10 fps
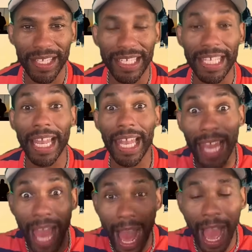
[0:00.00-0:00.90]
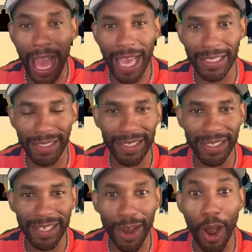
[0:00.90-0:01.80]
The lies
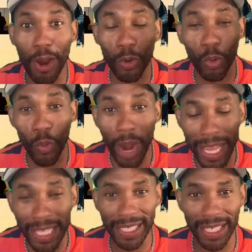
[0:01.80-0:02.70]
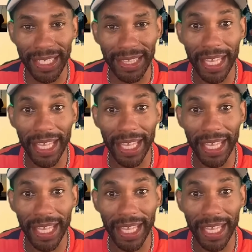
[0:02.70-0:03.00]
are crazy.